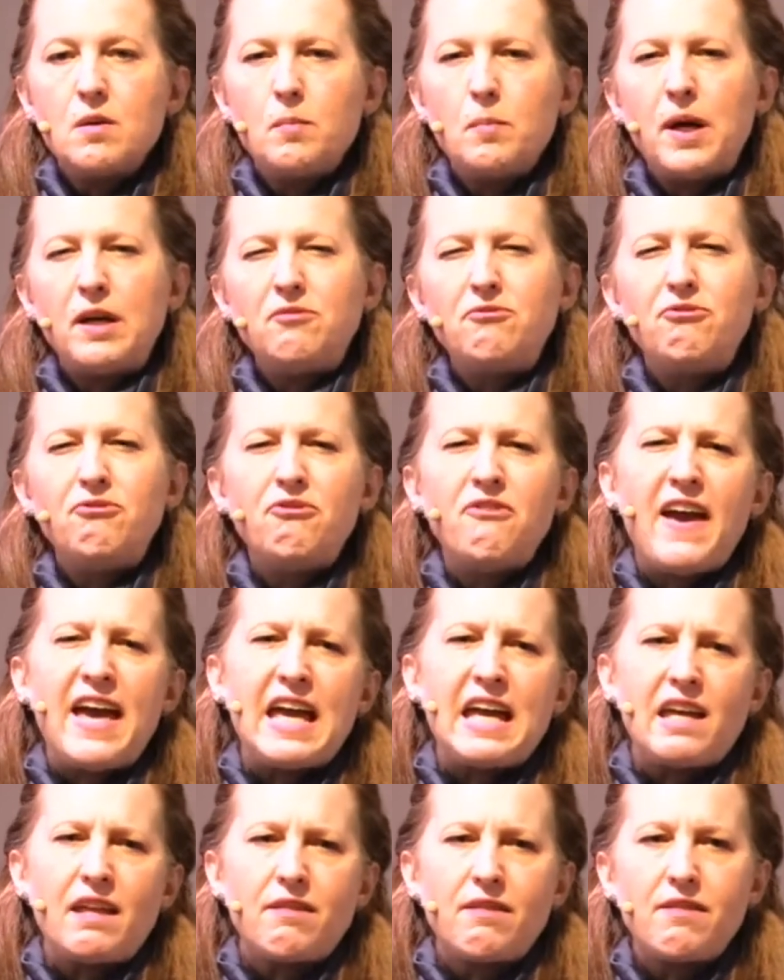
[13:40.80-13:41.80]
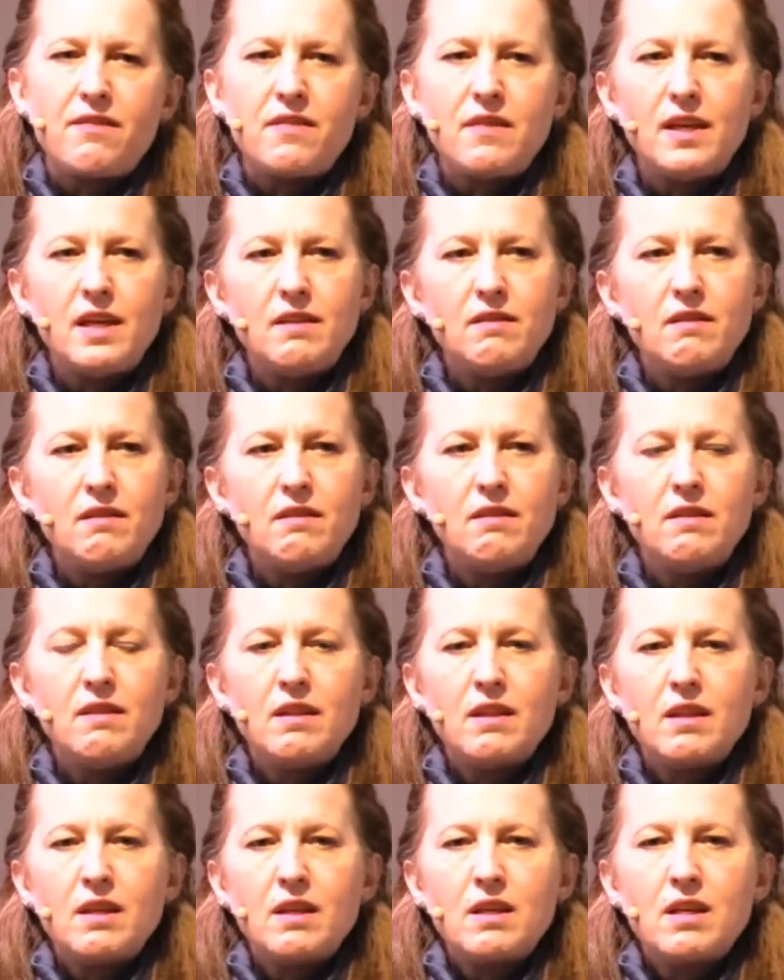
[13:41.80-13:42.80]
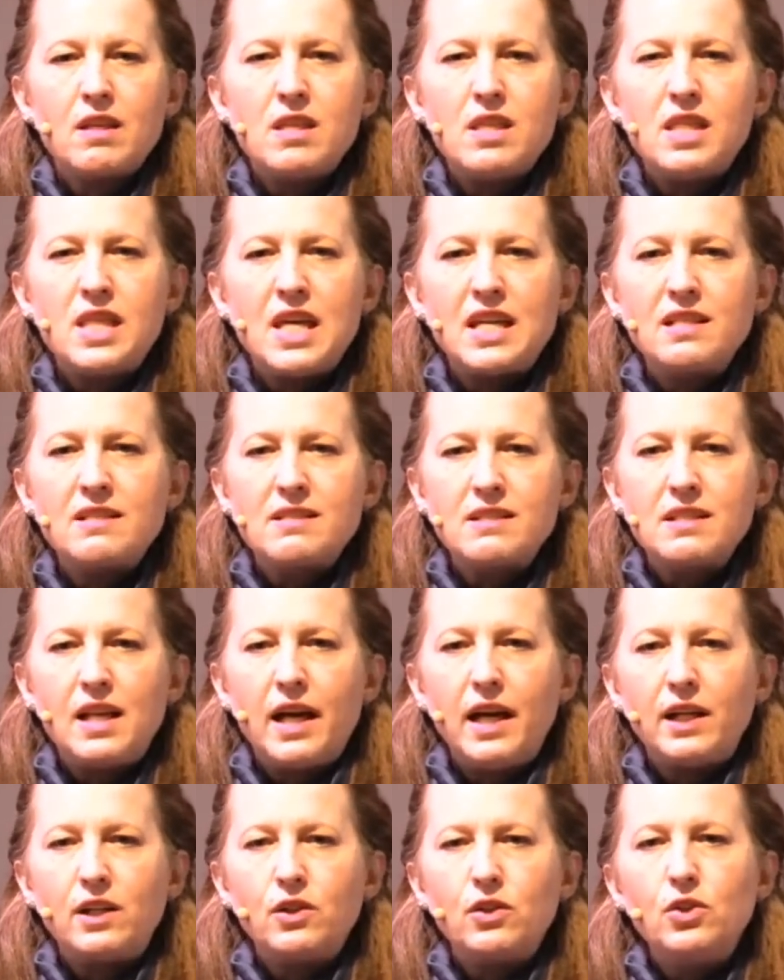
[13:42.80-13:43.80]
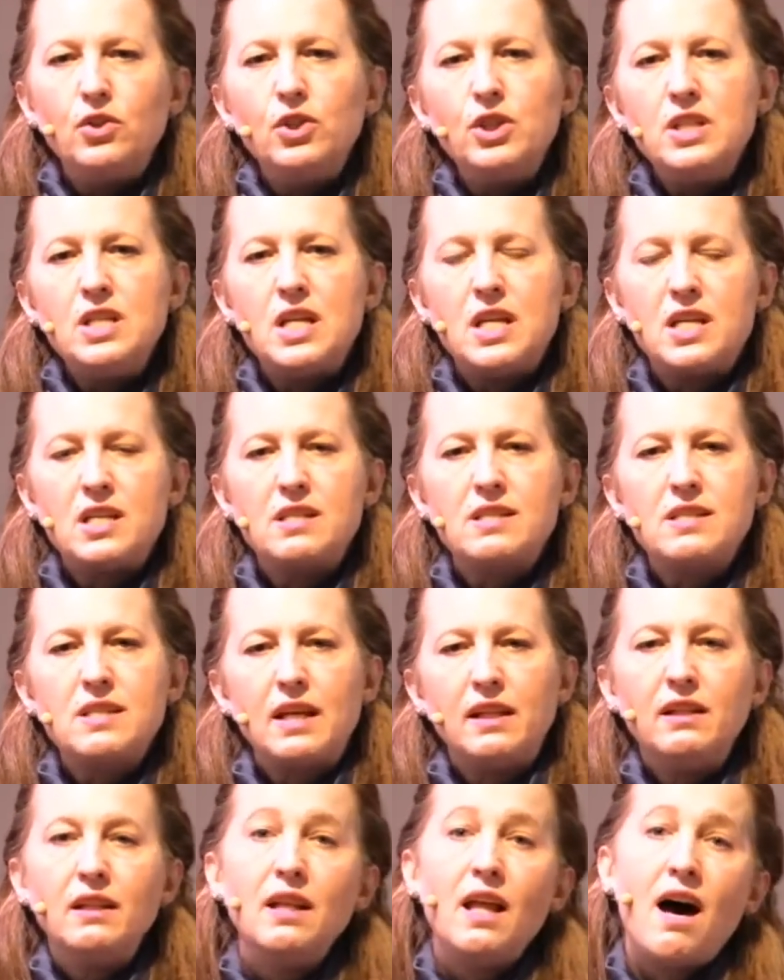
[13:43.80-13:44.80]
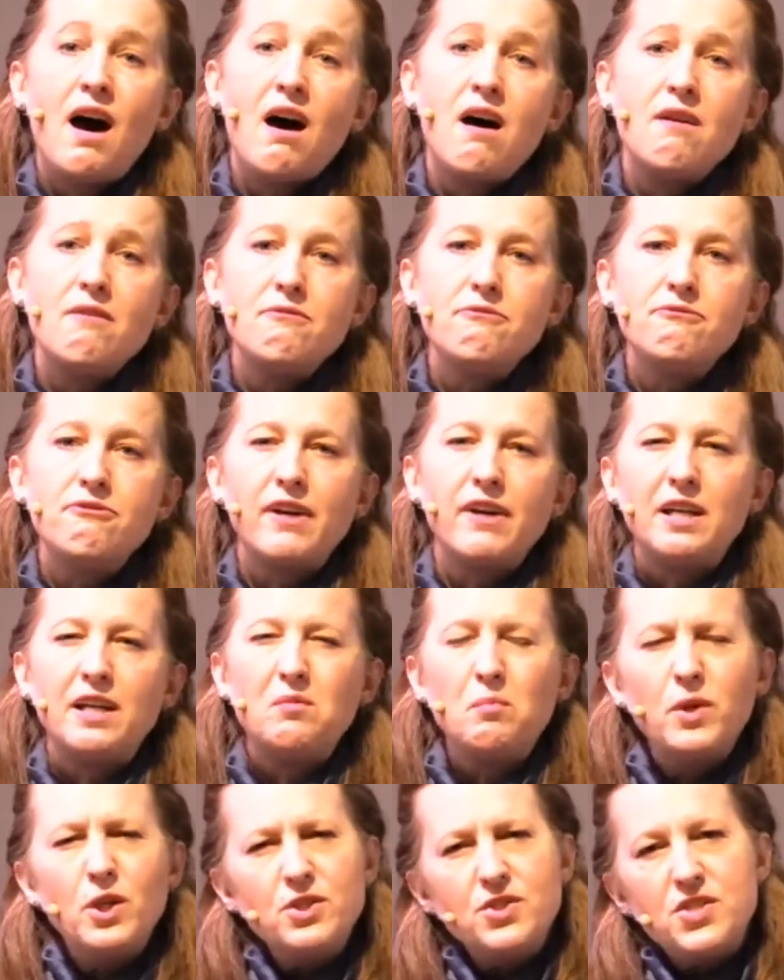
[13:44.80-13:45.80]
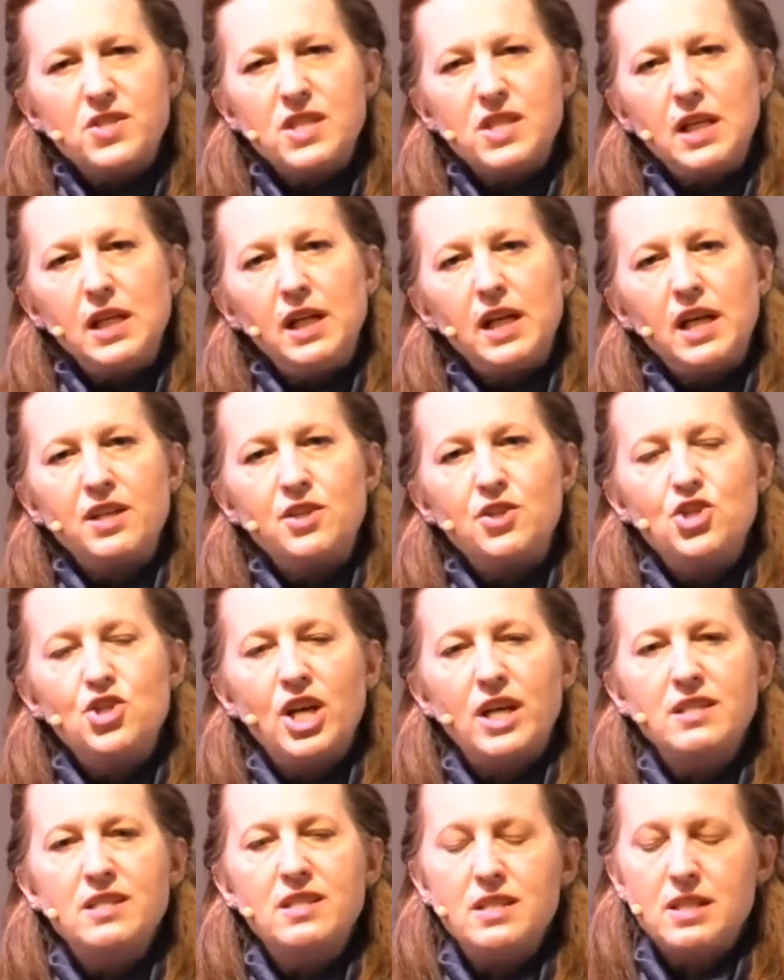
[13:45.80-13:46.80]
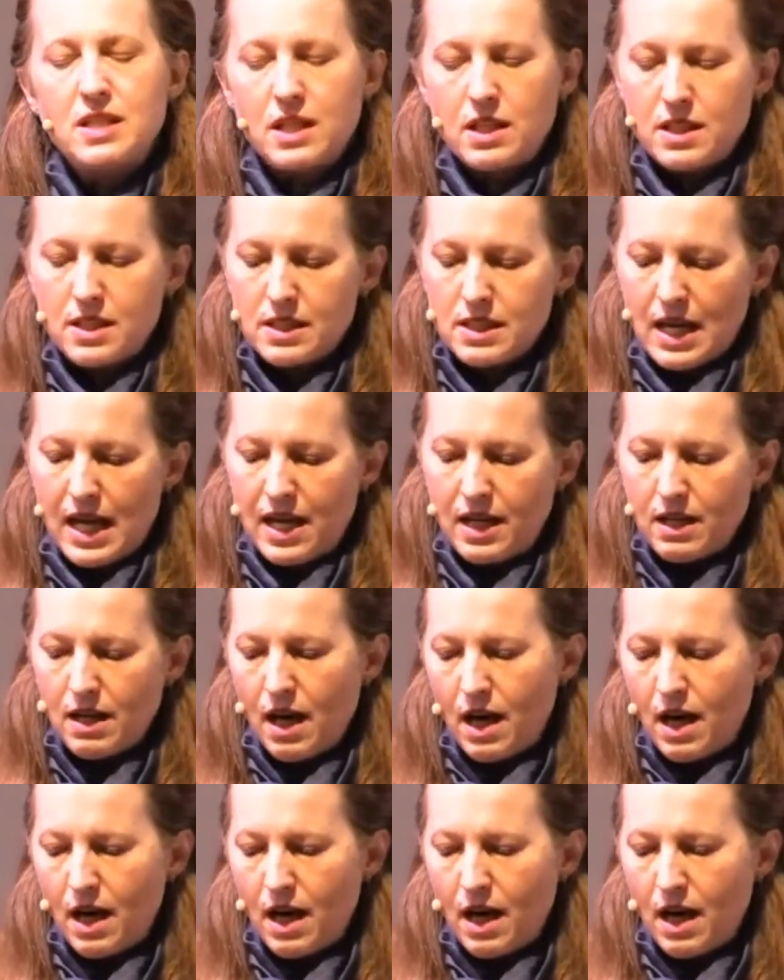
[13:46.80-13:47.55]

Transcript: but faith in things like goodness and love and mercy and justice and